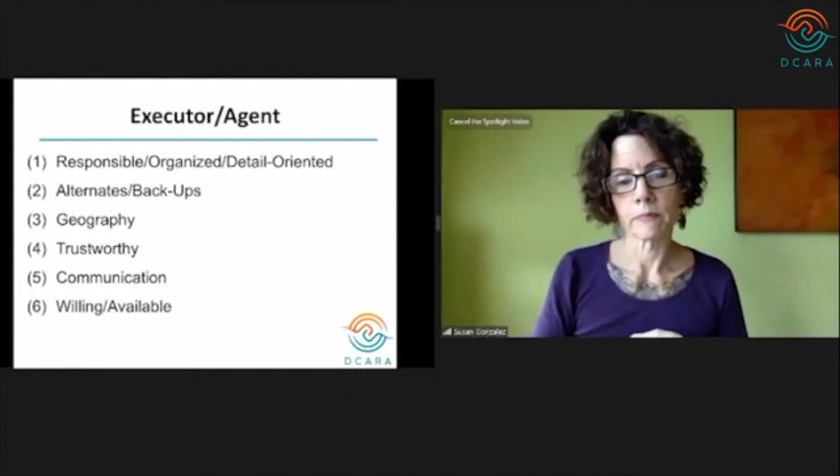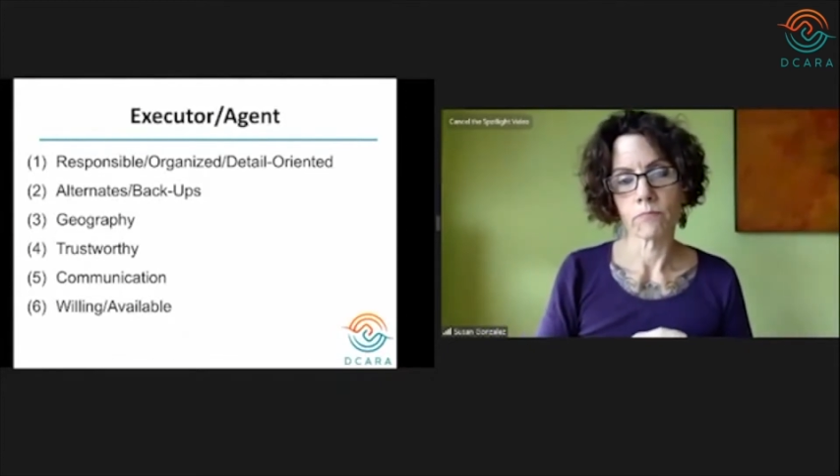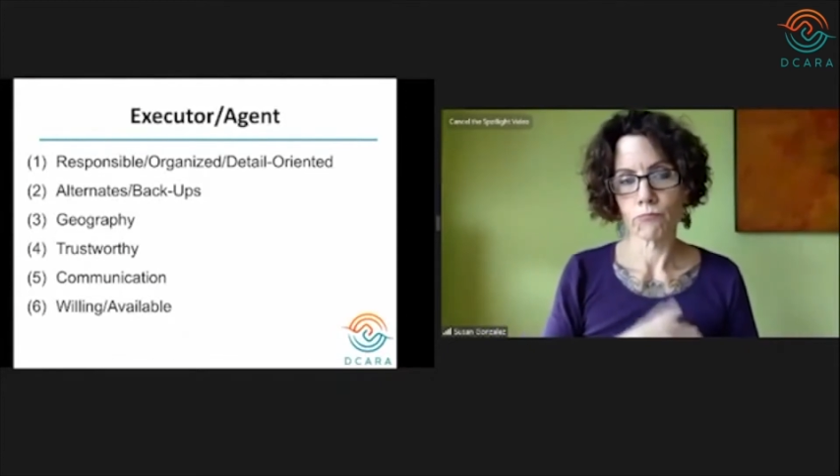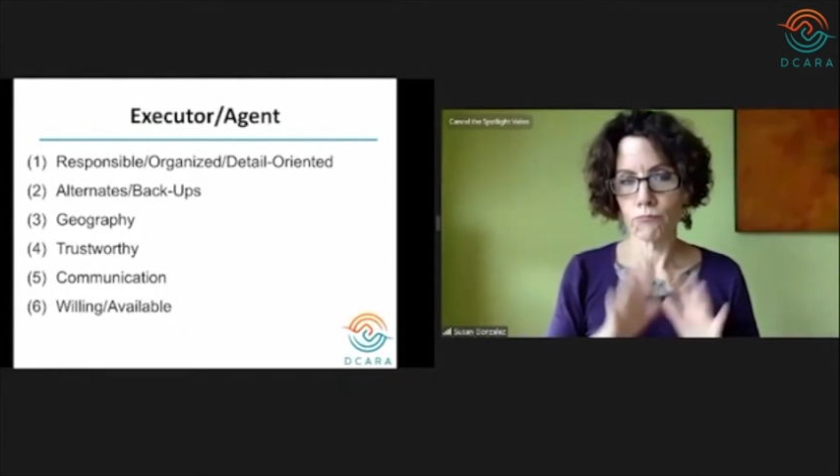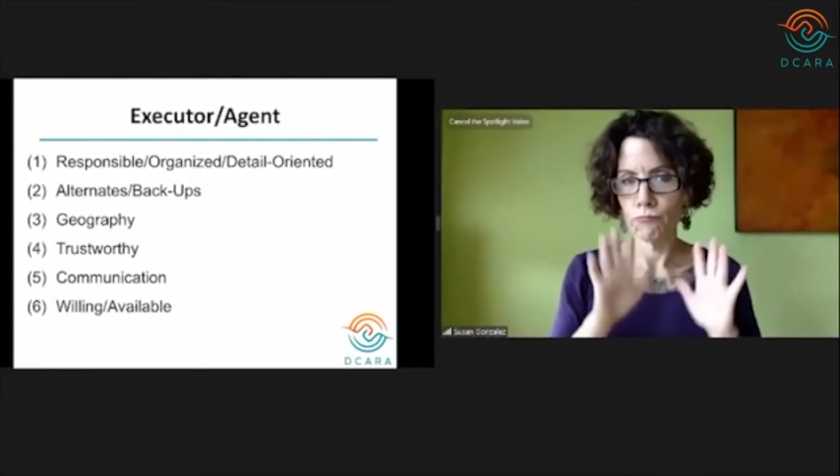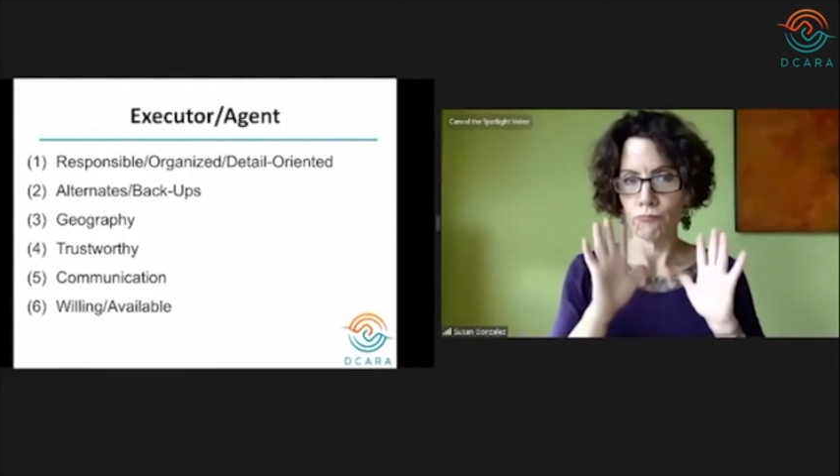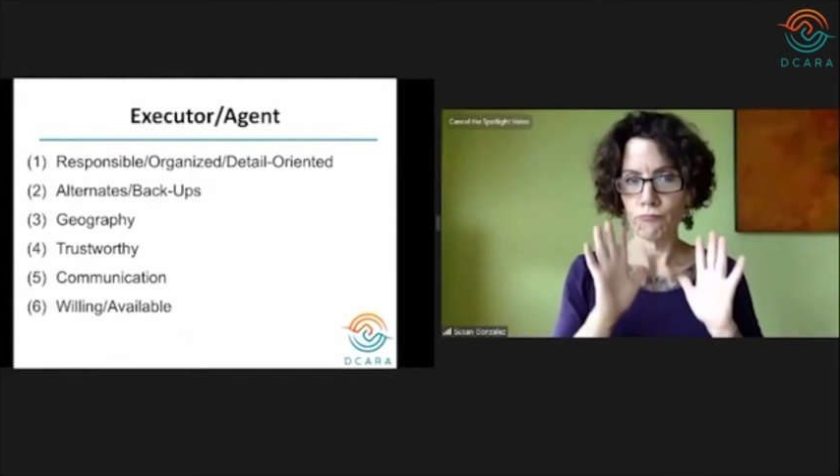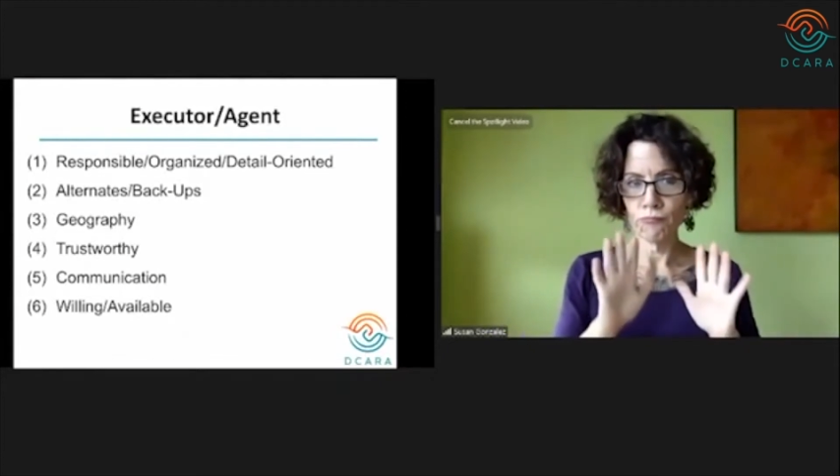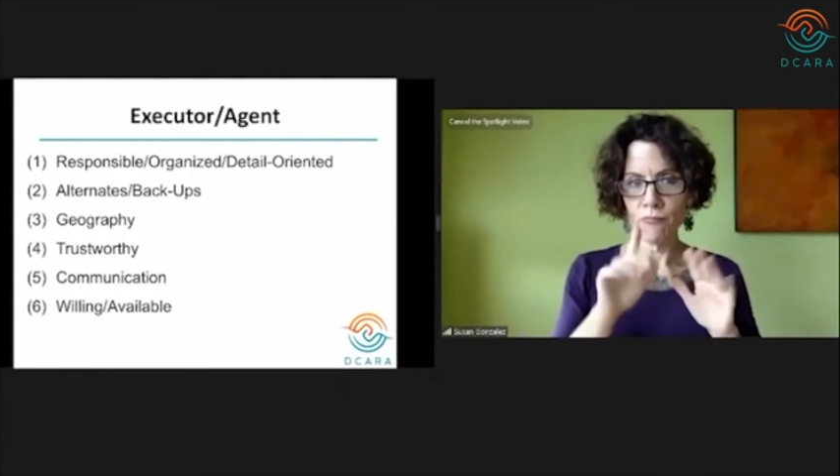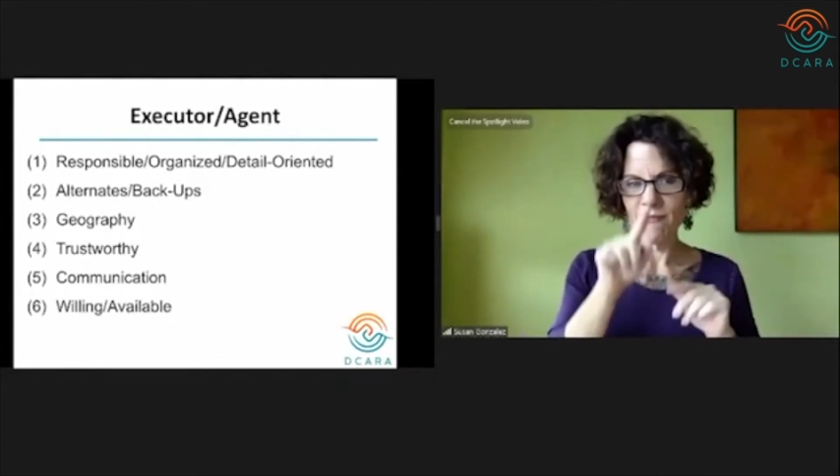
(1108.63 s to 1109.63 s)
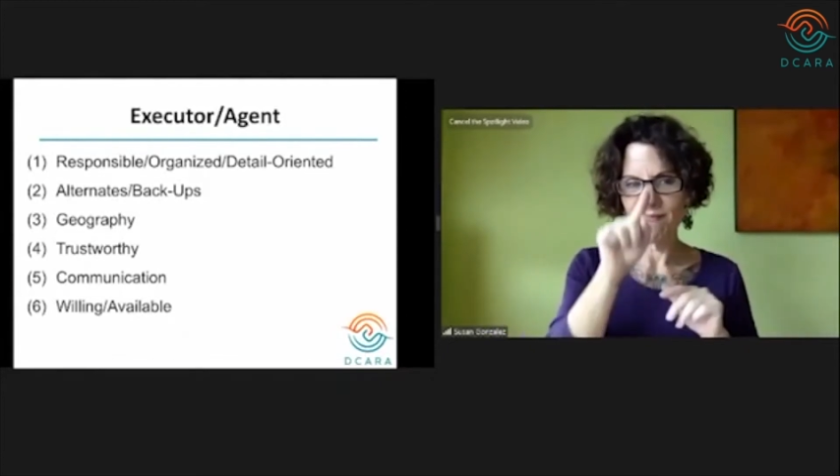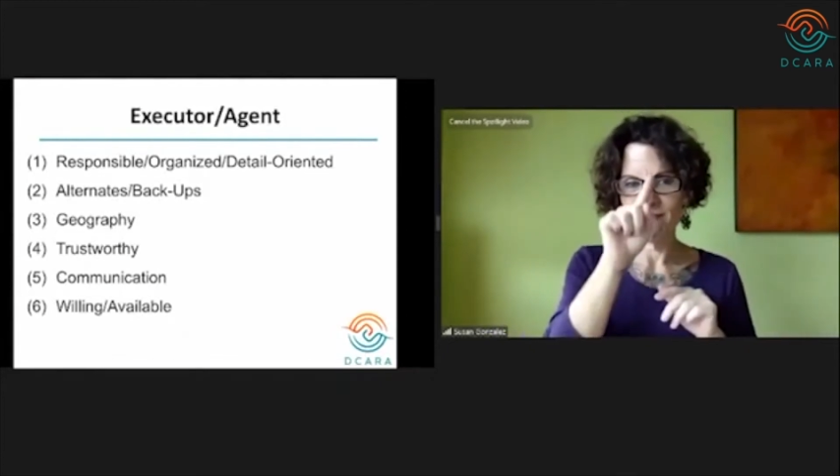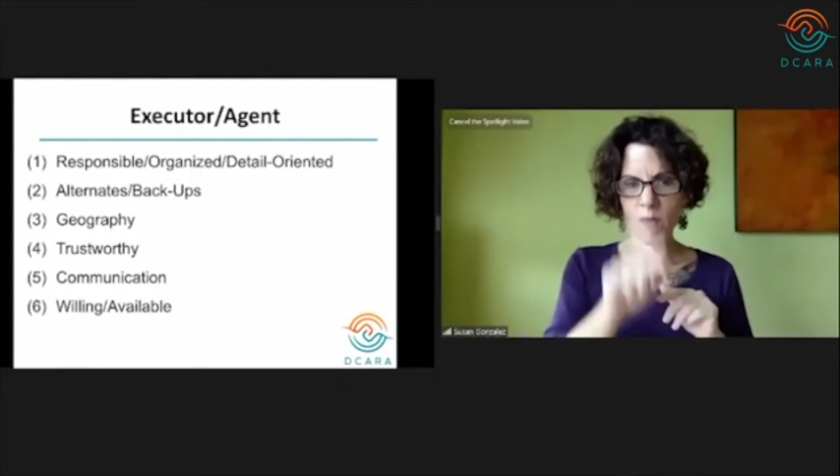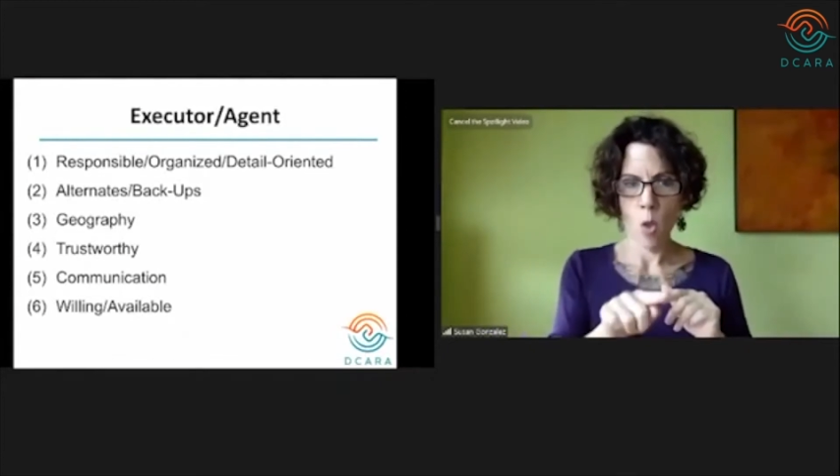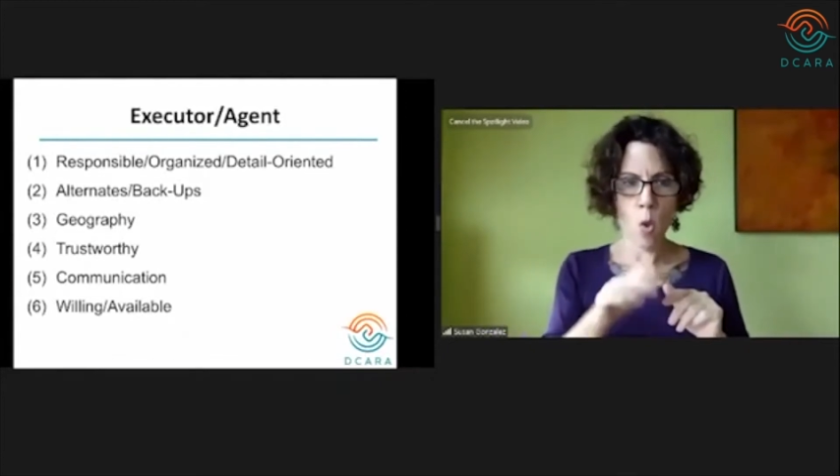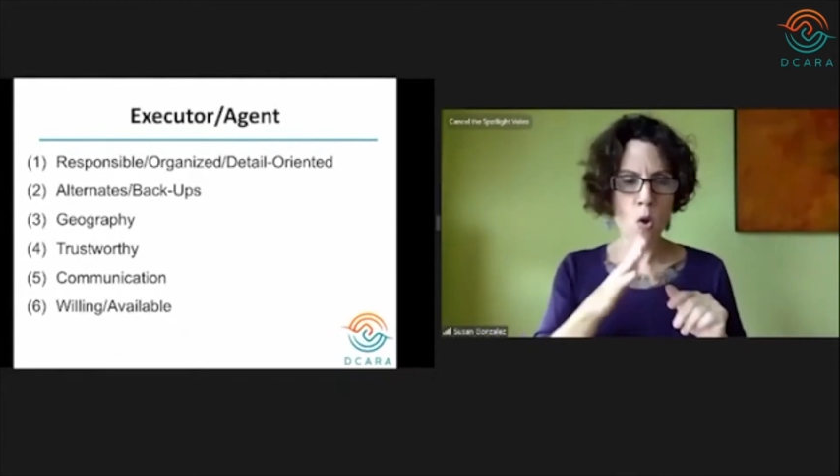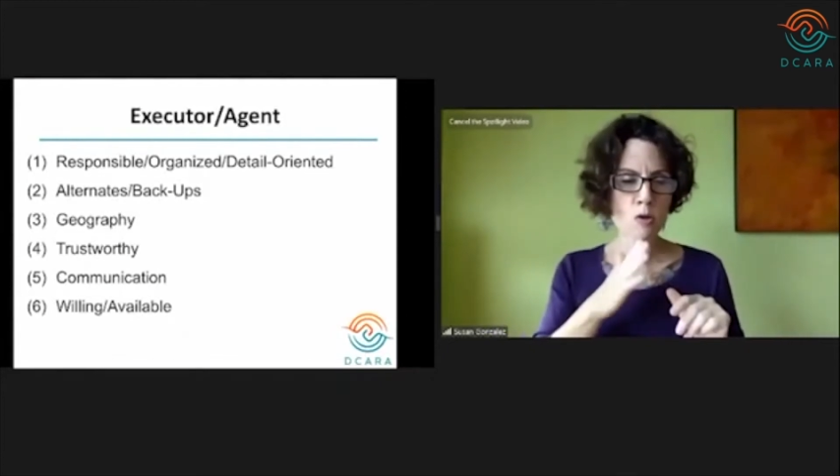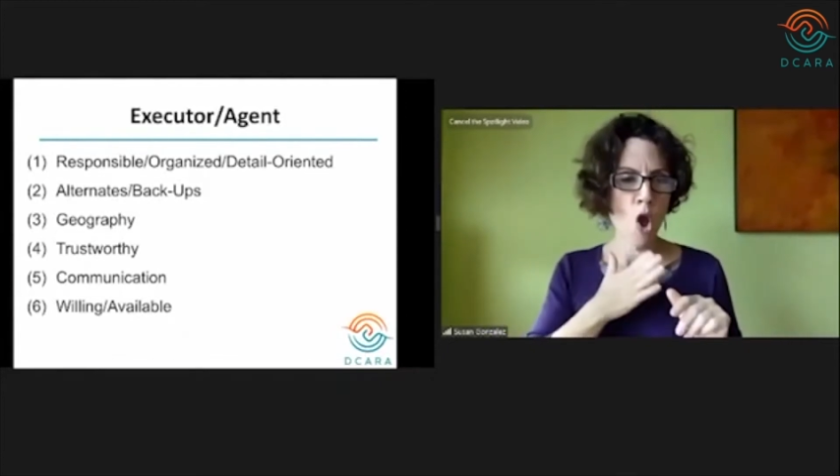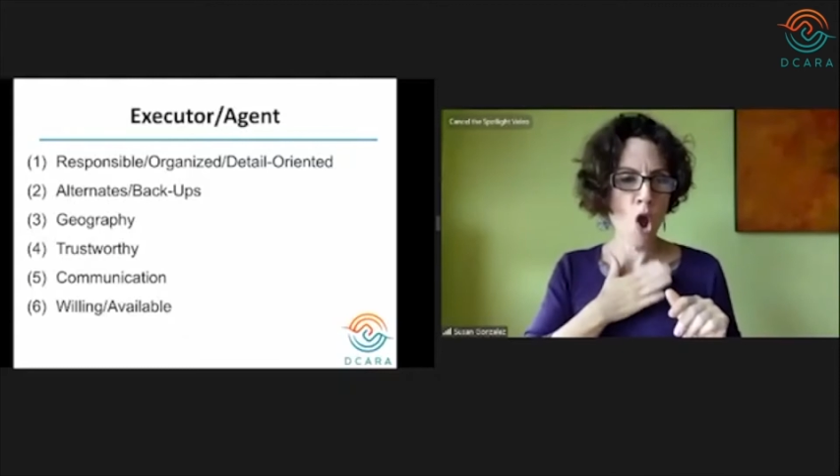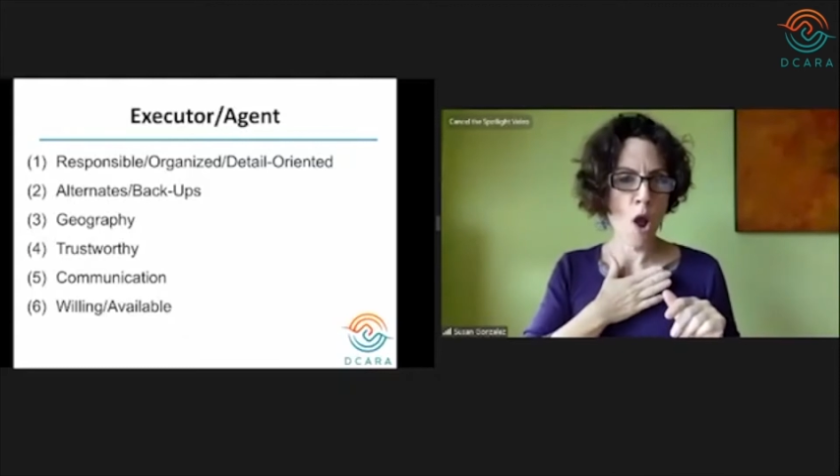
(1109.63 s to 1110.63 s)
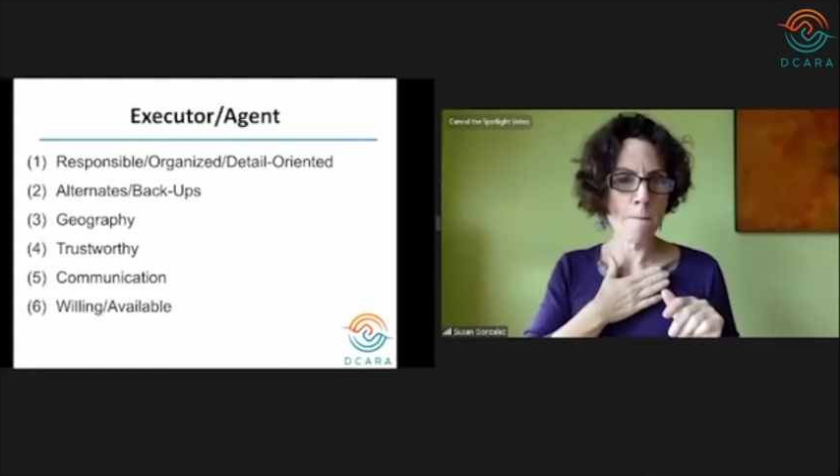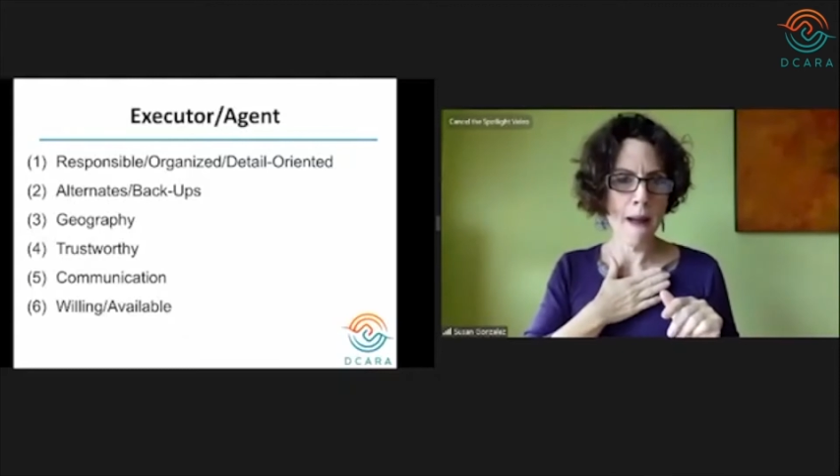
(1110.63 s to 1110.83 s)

then you have backup with a second,